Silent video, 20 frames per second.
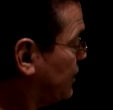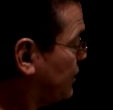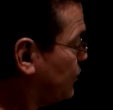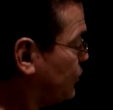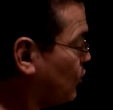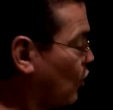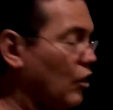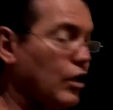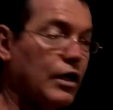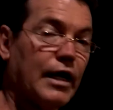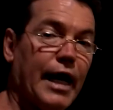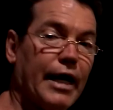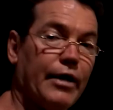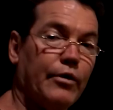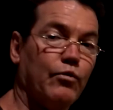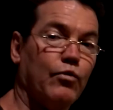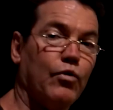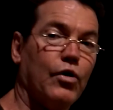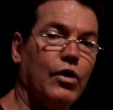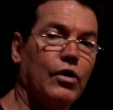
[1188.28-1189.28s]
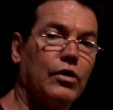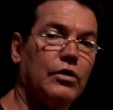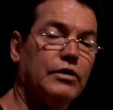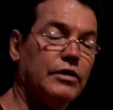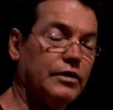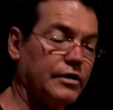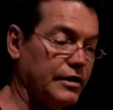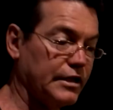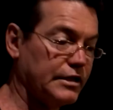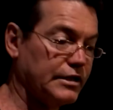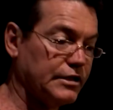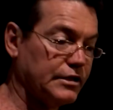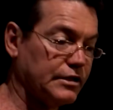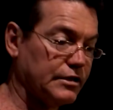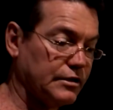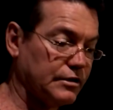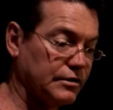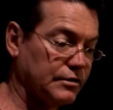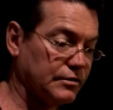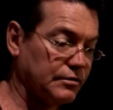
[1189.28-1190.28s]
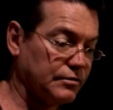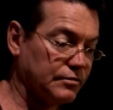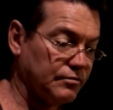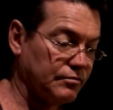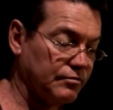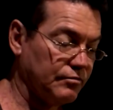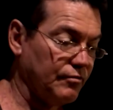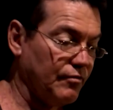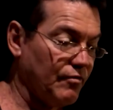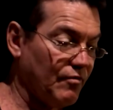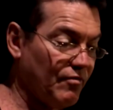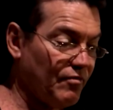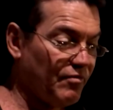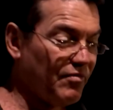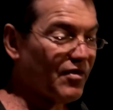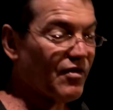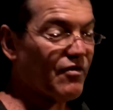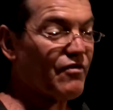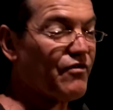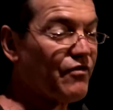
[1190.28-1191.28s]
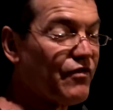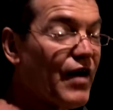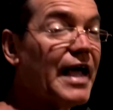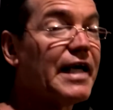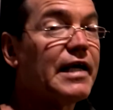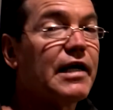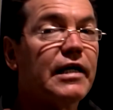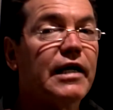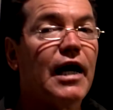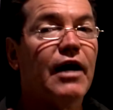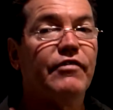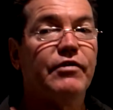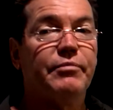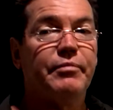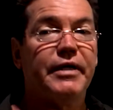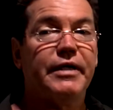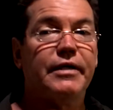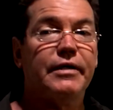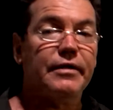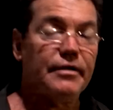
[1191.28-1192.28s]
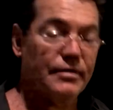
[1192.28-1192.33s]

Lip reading: Dog Latin world, this fake government,